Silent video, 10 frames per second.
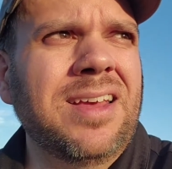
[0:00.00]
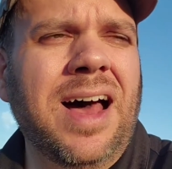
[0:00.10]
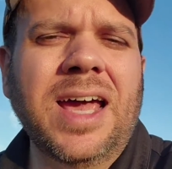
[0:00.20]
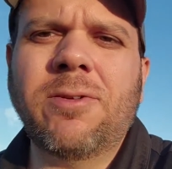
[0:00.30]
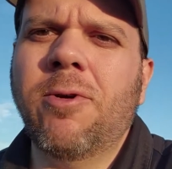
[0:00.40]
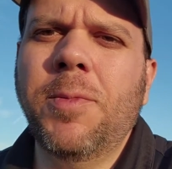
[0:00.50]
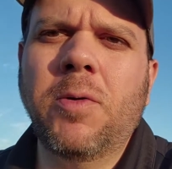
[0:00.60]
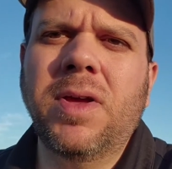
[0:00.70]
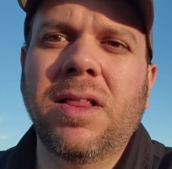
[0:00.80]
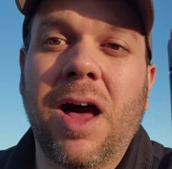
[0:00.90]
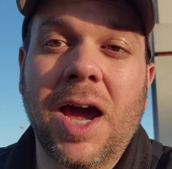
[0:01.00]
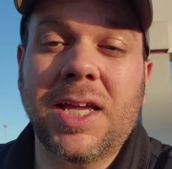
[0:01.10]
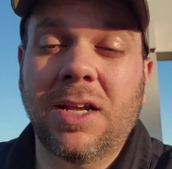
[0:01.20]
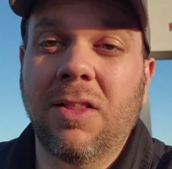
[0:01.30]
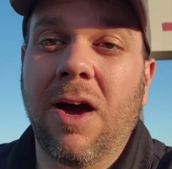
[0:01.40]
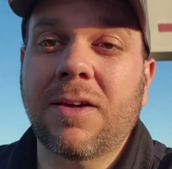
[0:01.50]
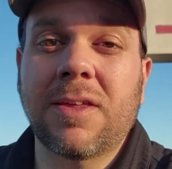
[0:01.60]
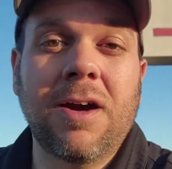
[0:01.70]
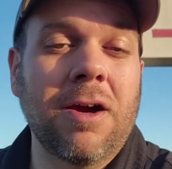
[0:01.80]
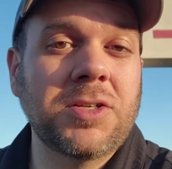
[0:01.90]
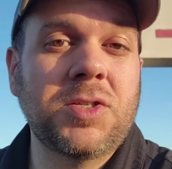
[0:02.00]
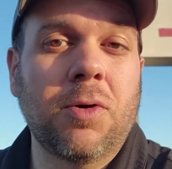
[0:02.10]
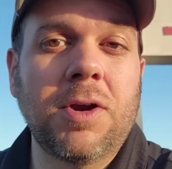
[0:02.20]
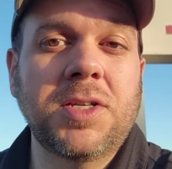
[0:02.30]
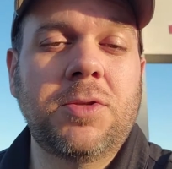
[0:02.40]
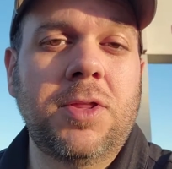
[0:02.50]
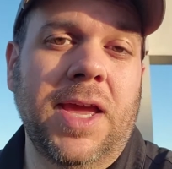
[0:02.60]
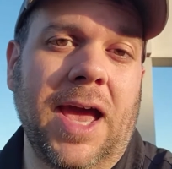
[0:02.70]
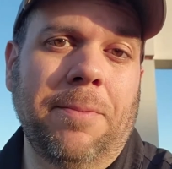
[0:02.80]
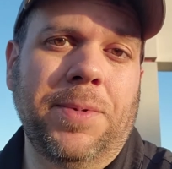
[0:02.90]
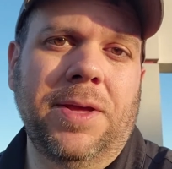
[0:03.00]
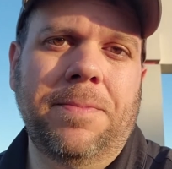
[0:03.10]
I can remotely lock and unlock the car's doors through the app.